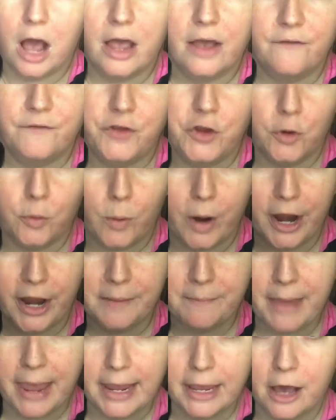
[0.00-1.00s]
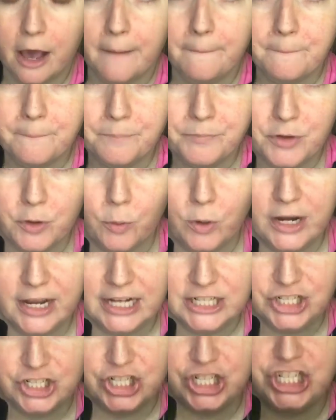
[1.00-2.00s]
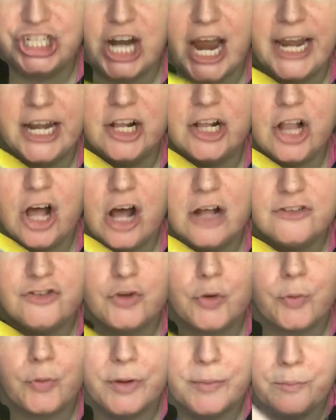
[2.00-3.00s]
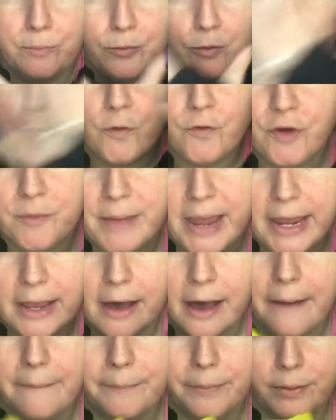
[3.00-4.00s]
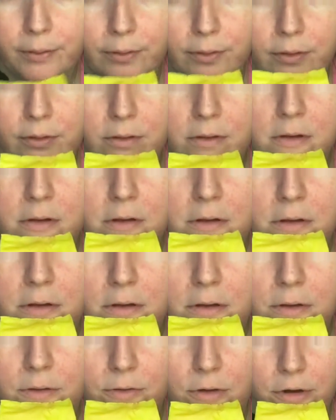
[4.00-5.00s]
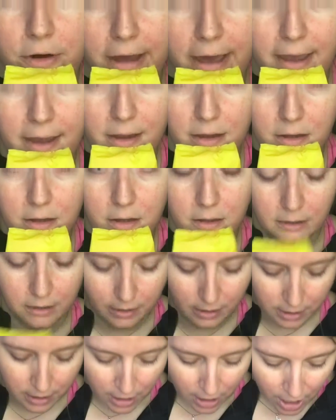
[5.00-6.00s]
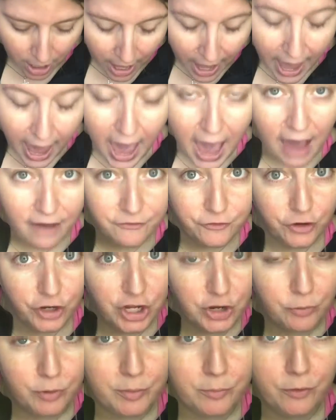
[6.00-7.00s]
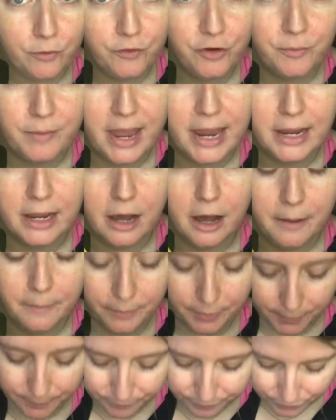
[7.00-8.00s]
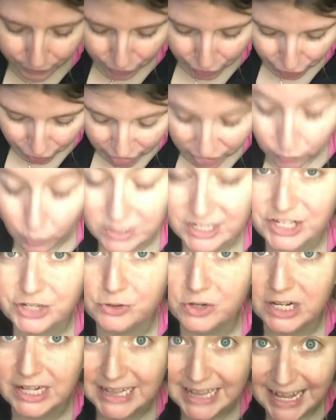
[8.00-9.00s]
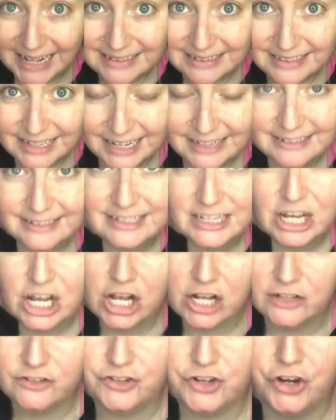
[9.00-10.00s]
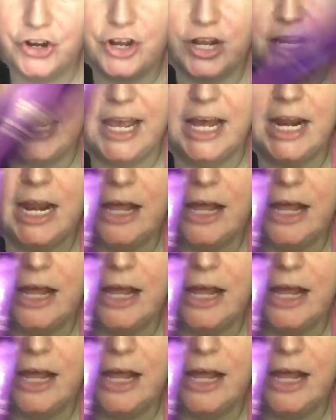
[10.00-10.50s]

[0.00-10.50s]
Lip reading: If you're wearing makeup, you want to get your shine cloth, remove your makeup. Okay? After you remove your makeup, you're going to want to cleanse it. So you're going to get